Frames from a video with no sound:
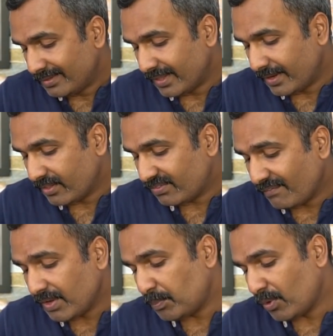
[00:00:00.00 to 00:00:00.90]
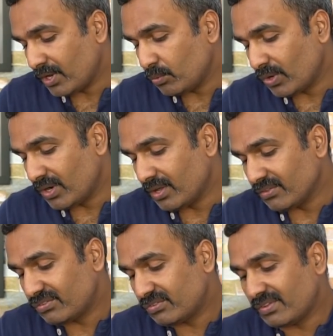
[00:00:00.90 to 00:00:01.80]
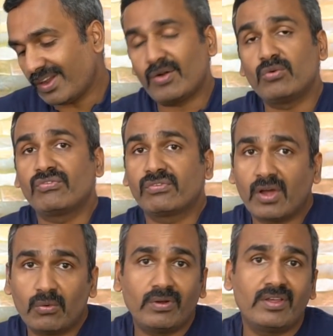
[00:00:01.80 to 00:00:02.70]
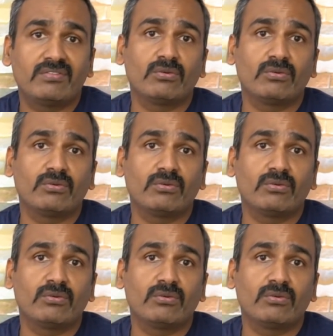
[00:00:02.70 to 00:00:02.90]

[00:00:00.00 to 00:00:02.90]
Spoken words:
Then 7.1 surround sound is